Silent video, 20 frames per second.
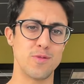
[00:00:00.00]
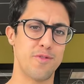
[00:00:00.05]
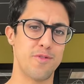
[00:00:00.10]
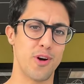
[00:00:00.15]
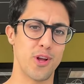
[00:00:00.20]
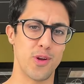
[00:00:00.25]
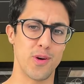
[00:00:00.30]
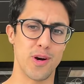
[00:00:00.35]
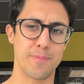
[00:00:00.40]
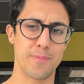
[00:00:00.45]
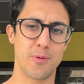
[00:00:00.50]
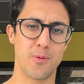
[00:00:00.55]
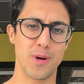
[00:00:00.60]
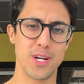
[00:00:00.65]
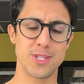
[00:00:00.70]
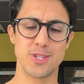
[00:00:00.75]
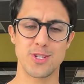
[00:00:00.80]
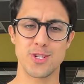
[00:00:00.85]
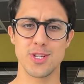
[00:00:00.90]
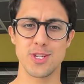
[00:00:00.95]
follow-up
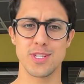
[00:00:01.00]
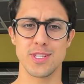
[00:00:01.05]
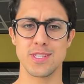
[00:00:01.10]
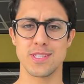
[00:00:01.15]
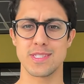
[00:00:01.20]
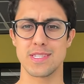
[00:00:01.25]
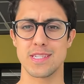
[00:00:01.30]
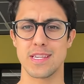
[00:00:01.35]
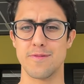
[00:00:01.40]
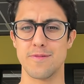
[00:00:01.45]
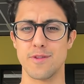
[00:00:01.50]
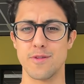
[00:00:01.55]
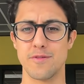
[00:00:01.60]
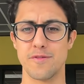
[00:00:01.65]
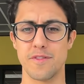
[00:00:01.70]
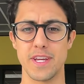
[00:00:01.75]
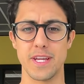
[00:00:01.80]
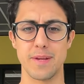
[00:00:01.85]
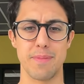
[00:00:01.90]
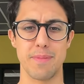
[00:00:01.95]
questions, give you
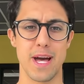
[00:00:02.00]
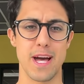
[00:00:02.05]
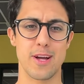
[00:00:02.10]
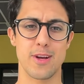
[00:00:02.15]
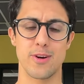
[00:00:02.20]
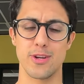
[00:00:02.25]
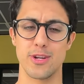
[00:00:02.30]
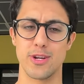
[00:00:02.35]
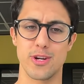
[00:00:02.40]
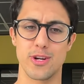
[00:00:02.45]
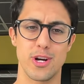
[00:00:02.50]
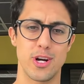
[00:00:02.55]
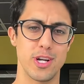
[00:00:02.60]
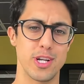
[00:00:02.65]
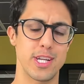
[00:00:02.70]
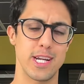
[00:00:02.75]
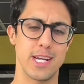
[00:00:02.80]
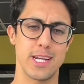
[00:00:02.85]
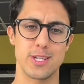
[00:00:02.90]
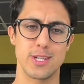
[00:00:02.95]
feedback on your
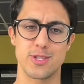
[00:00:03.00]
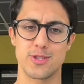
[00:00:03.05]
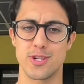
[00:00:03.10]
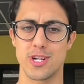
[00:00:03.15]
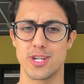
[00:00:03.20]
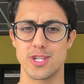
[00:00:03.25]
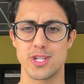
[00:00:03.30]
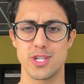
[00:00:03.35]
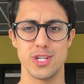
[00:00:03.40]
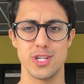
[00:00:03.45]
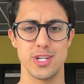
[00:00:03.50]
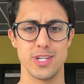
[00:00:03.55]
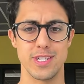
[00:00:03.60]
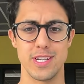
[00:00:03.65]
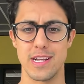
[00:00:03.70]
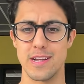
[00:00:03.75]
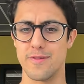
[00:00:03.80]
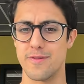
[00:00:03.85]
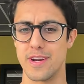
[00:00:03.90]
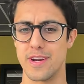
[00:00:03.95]
content, structure,
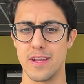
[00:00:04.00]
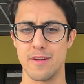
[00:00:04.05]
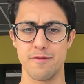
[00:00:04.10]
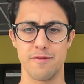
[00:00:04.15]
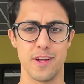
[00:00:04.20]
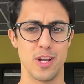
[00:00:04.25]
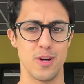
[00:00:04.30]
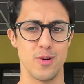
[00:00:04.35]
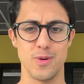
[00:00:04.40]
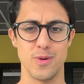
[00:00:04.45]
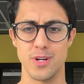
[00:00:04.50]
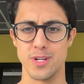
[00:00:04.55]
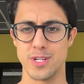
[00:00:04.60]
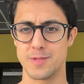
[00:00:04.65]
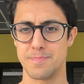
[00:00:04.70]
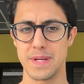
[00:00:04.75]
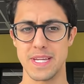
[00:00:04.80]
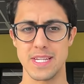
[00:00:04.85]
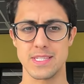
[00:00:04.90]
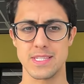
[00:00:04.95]
delivery, filler words,
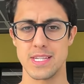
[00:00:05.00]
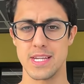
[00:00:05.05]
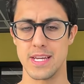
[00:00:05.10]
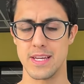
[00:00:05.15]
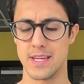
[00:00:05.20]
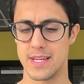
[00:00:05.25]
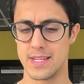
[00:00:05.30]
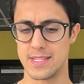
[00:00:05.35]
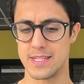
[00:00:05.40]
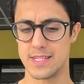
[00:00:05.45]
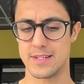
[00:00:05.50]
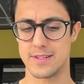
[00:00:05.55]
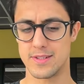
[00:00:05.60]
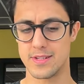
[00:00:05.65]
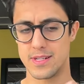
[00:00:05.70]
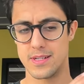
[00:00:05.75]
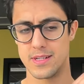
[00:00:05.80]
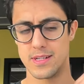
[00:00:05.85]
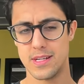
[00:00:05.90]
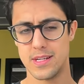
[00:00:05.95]
pacing, etc.
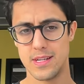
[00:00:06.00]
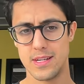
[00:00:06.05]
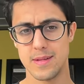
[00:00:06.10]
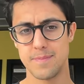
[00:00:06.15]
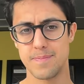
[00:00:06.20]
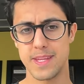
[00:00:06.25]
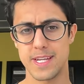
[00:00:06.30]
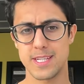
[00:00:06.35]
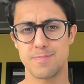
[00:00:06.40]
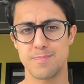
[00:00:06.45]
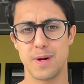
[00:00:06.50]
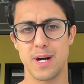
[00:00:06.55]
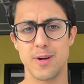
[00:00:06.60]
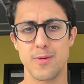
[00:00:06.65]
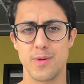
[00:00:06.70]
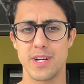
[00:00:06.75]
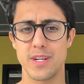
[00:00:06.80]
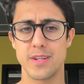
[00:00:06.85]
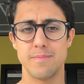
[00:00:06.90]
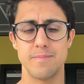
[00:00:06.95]
That's part
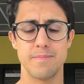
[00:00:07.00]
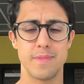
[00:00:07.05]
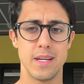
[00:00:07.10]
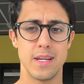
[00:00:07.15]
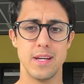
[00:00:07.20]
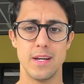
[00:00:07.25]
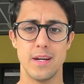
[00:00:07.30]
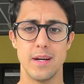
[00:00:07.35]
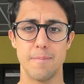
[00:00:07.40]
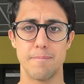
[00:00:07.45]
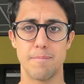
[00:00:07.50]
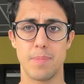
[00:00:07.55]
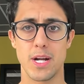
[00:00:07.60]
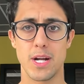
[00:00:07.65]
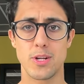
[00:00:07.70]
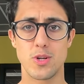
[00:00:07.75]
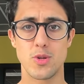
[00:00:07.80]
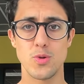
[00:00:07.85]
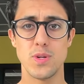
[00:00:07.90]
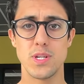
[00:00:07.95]
one.
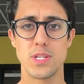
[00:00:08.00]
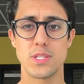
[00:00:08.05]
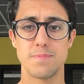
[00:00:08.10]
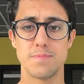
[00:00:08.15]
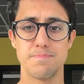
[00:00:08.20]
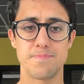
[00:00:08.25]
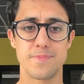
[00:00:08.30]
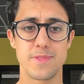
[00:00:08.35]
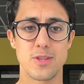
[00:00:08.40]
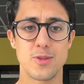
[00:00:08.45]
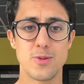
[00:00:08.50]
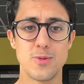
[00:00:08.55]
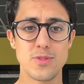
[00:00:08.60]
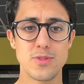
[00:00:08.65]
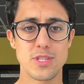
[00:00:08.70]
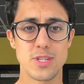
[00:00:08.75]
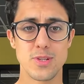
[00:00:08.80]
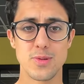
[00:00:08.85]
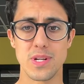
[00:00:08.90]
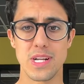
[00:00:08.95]
Part two is
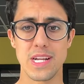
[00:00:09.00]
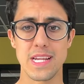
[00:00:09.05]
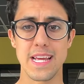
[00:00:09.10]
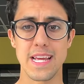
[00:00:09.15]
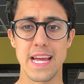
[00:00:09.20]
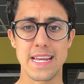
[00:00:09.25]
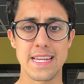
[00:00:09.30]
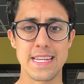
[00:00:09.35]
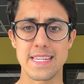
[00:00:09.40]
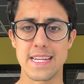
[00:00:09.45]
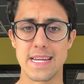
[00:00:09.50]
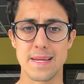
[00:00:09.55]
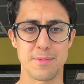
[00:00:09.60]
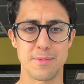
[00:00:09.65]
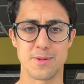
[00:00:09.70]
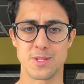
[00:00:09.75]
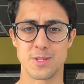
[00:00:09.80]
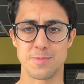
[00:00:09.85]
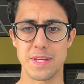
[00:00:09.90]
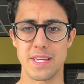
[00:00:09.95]
use Yoodli anytime
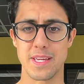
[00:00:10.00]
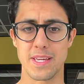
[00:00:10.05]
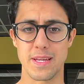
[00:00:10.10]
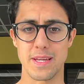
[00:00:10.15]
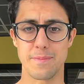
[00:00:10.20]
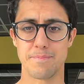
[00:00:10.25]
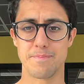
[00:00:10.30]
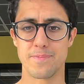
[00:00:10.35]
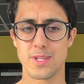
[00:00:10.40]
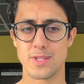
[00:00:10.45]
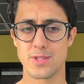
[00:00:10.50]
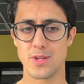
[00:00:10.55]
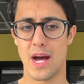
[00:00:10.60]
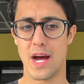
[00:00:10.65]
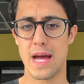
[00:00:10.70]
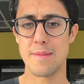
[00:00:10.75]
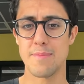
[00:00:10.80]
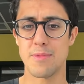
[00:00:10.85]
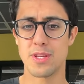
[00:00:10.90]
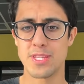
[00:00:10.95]
you're speaking. So
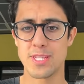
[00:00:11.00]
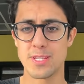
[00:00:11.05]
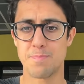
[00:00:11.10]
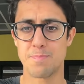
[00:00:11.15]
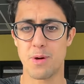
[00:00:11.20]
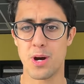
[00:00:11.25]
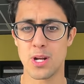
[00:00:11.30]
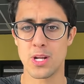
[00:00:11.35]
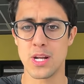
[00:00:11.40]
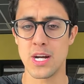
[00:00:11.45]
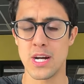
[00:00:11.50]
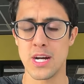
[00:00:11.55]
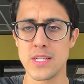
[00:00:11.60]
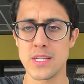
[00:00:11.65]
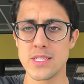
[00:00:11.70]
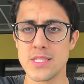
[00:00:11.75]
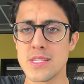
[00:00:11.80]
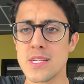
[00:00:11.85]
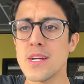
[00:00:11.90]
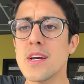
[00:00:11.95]
I'm on this
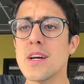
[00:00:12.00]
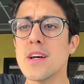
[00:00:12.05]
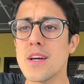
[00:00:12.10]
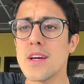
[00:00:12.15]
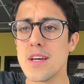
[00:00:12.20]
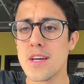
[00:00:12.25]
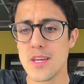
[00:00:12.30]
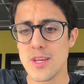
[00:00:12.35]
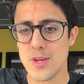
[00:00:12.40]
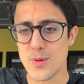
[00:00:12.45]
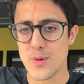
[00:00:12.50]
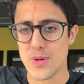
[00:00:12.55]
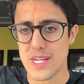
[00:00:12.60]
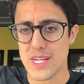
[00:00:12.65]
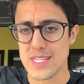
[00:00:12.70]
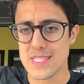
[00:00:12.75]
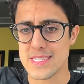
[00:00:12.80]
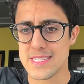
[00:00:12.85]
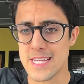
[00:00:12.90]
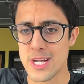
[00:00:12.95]
podcast.
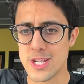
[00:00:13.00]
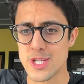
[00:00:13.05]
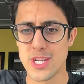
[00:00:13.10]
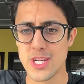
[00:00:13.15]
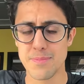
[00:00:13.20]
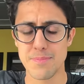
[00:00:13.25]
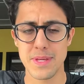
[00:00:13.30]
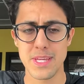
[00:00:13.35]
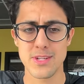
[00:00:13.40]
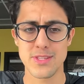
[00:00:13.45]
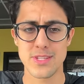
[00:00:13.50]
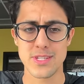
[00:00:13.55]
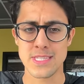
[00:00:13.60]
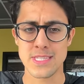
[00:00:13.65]
is nudging me on the